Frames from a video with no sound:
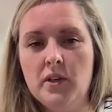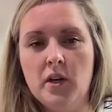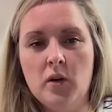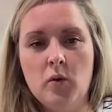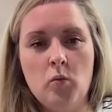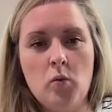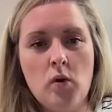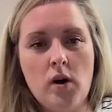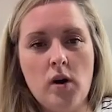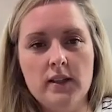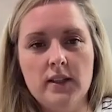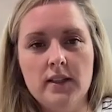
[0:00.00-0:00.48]
there
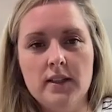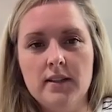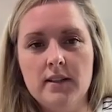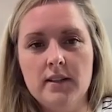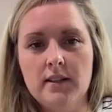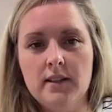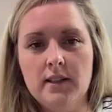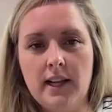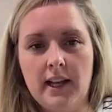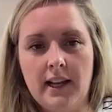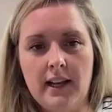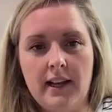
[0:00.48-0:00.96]

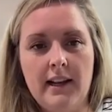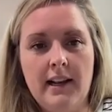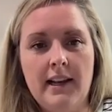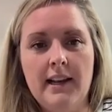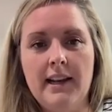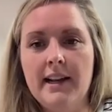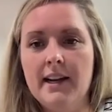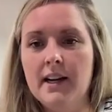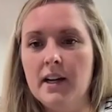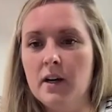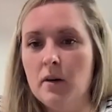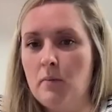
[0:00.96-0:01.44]
wasn't a
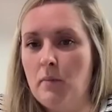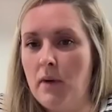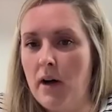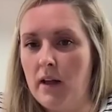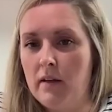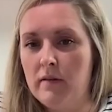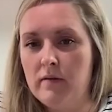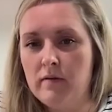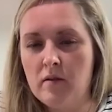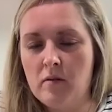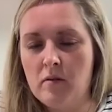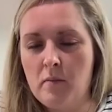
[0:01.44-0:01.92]
clear
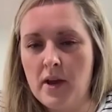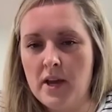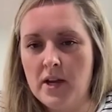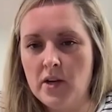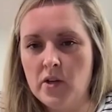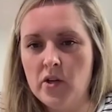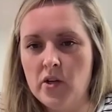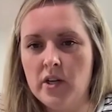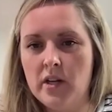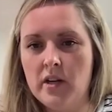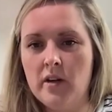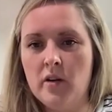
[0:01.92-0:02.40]

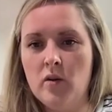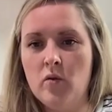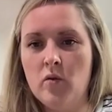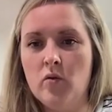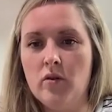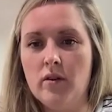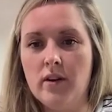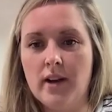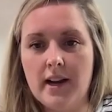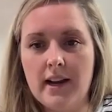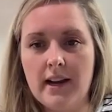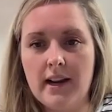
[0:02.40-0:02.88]
malformation
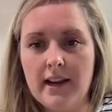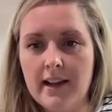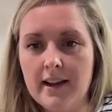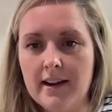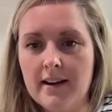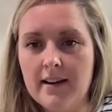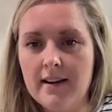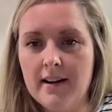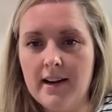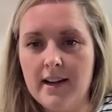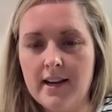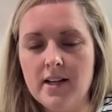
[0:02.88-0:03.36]
or a
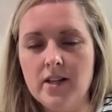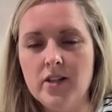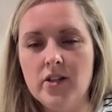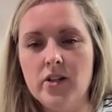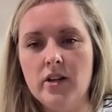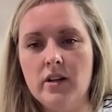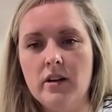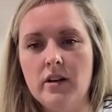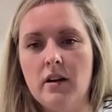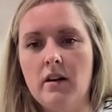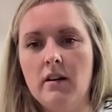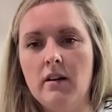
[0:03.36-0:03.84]
clear
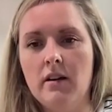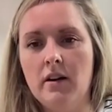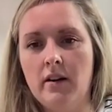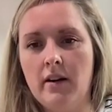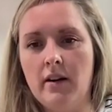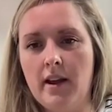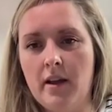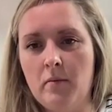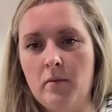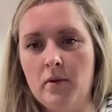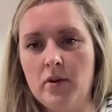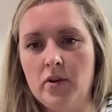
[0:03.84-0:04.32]
lesion on her
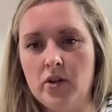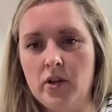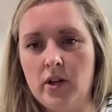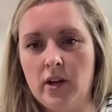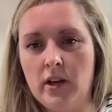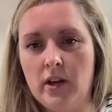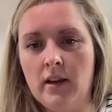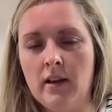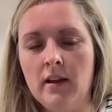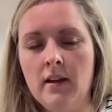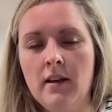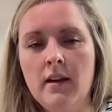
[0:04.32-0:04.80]

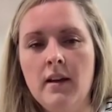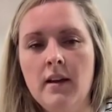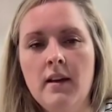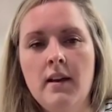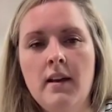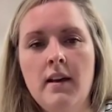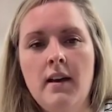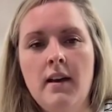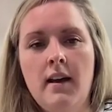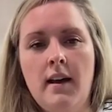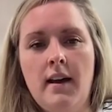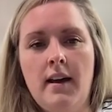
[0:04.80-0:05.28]
imaging,
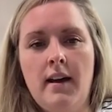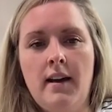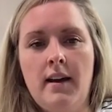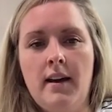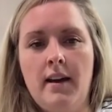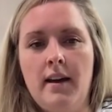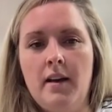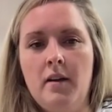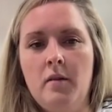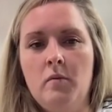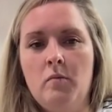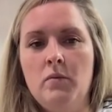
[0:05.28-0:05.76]

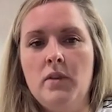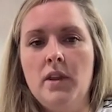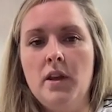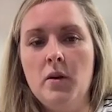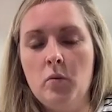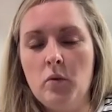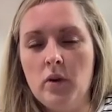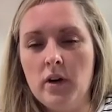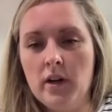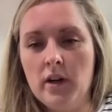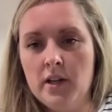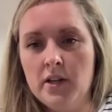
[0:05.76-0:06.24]
they
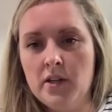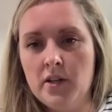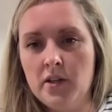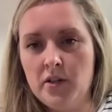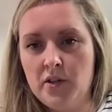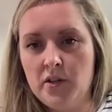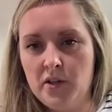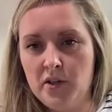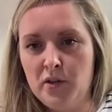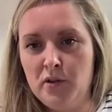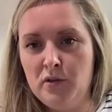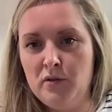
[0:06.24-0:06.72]
wanted to
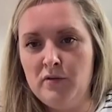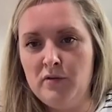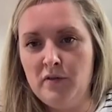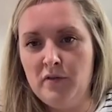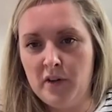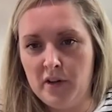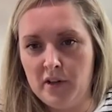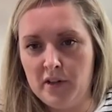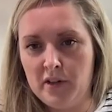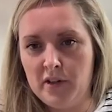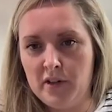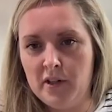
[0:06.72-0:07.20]
do
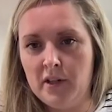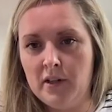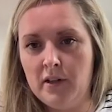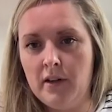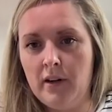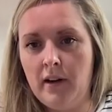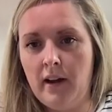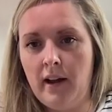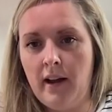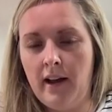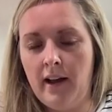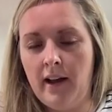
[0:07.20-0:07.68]

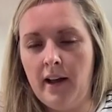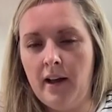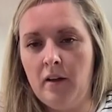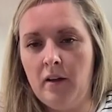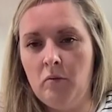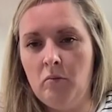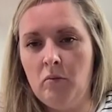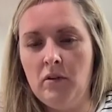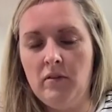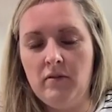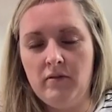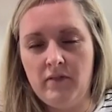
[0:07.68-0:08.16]
further
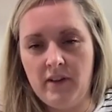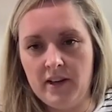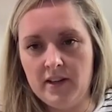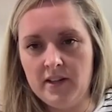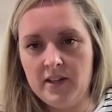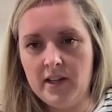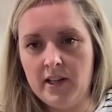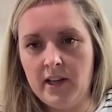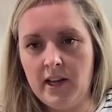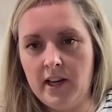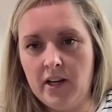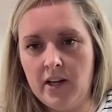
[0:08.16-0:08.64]

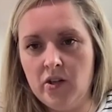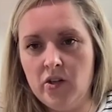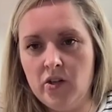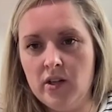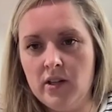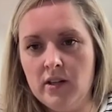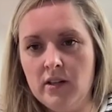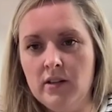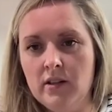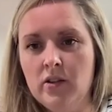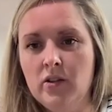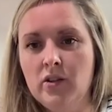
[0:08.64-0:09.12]

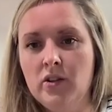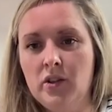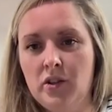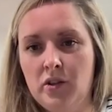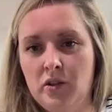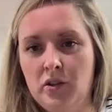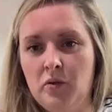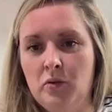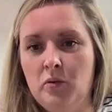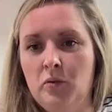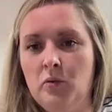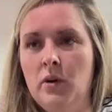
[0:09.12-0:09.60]
investigations
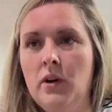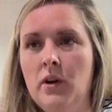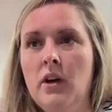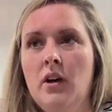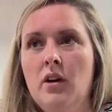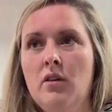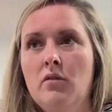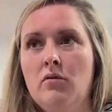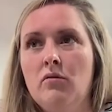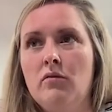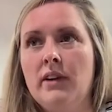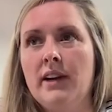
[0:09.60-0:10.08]
to
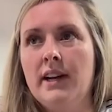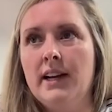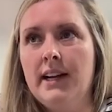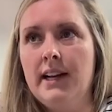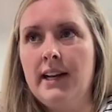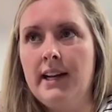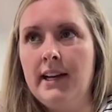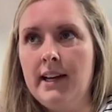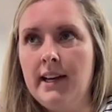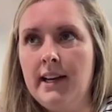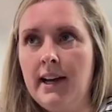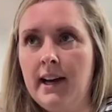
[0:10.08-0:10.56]

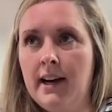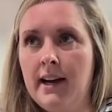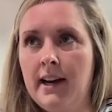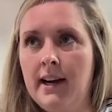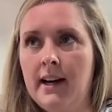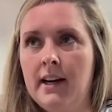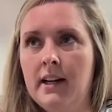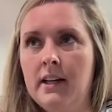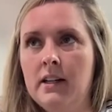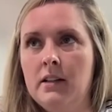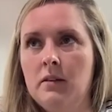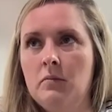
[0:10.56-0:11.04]
really
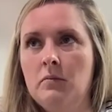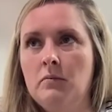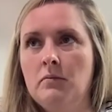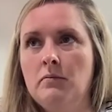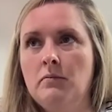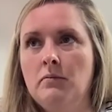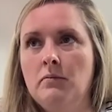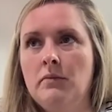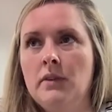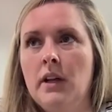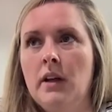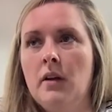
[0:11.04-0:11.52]

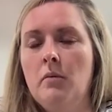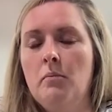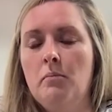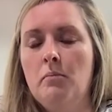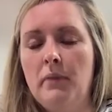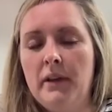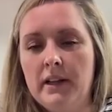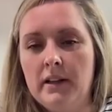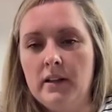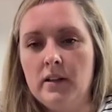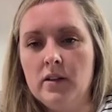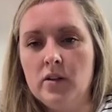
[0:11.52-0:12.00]

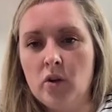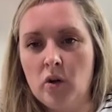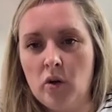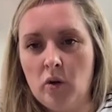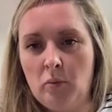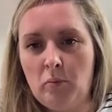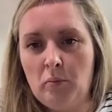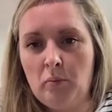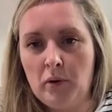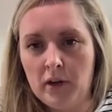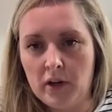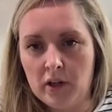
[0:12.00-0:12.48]
build
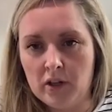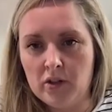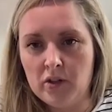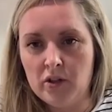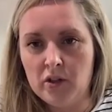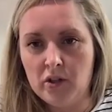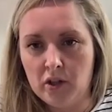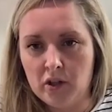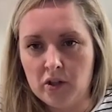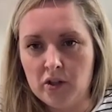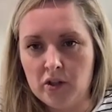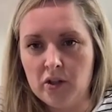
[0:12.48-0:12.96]
up her
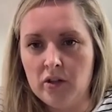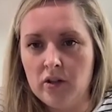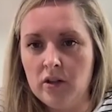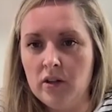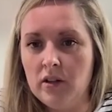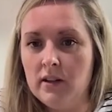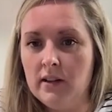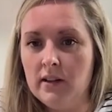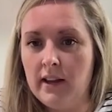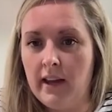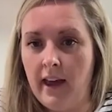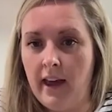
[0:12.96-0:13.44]

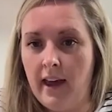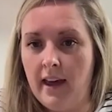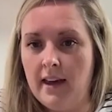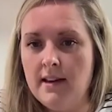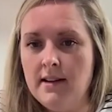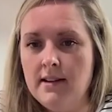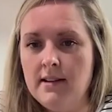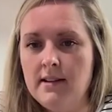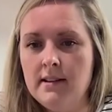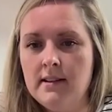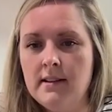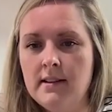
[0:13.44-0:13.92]
surgical
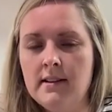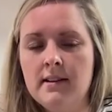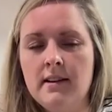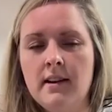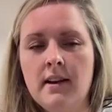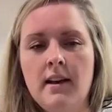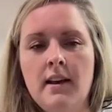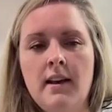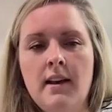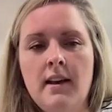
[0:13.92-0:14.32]
case.